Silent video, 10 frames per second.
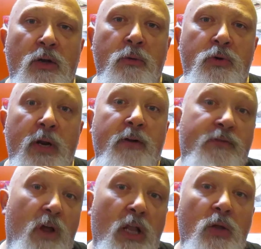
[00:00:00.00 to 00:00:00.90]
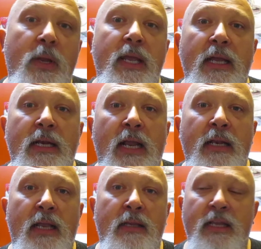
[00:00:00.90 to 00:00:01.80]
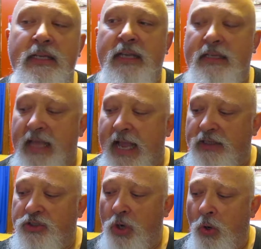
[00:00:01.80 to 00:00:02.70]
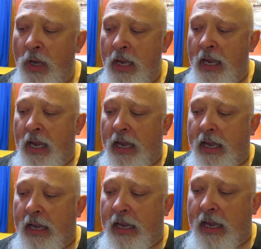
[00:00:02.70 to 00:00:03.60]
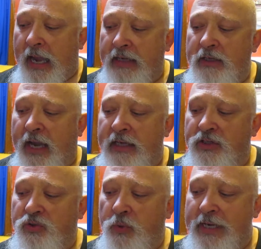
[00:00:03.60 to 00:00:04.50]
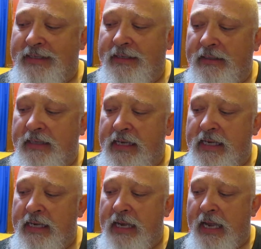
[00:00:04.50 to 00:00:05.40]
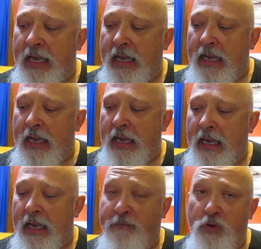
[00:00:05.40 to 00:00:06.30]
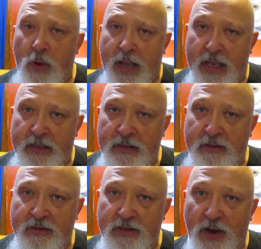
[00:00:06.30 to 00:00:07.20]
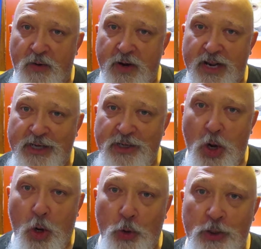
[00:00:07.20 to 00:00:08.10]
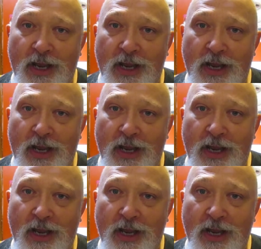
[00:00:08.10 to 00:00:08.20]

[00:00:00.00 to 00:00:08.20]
create a following and things like that. So, I just recently, if you hadn't already known,